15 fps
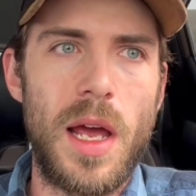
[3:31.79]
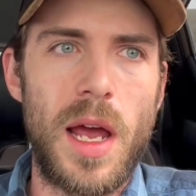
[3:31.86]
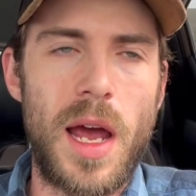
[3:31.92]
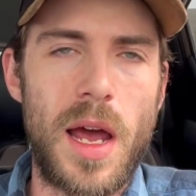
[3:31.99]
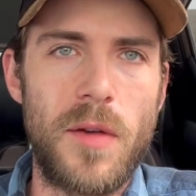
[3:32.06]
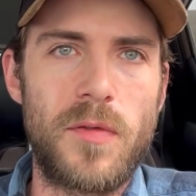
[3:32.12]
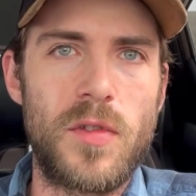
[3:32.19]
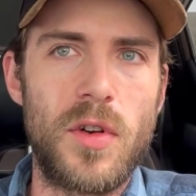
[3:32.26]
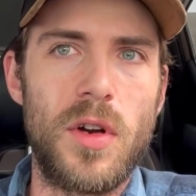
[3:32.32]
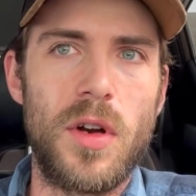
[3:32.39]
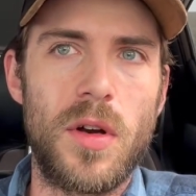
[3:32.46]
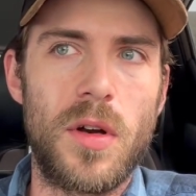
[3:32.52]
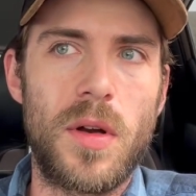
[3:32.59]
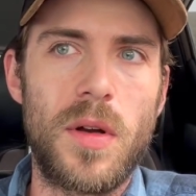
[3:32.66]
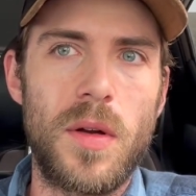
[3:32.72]

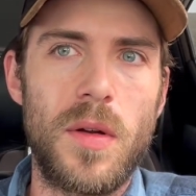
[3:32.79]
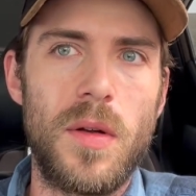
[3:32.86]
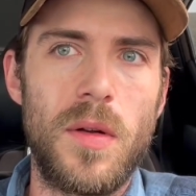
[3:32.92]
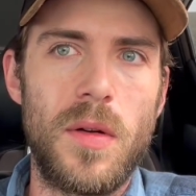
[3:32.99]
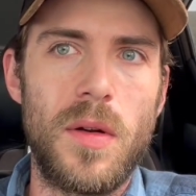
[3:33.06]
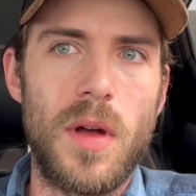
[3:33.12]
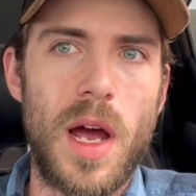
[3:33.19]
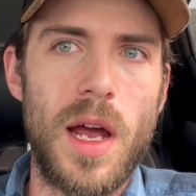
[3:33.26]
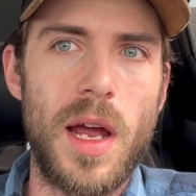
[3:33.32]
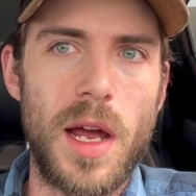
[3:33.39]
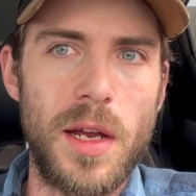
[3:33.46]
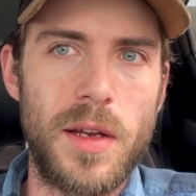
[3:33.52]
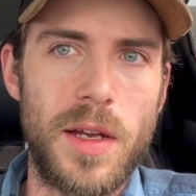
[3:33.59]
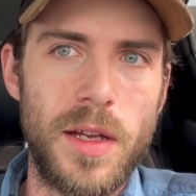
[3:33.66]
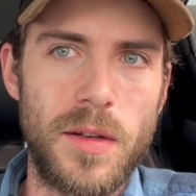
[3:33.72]
after I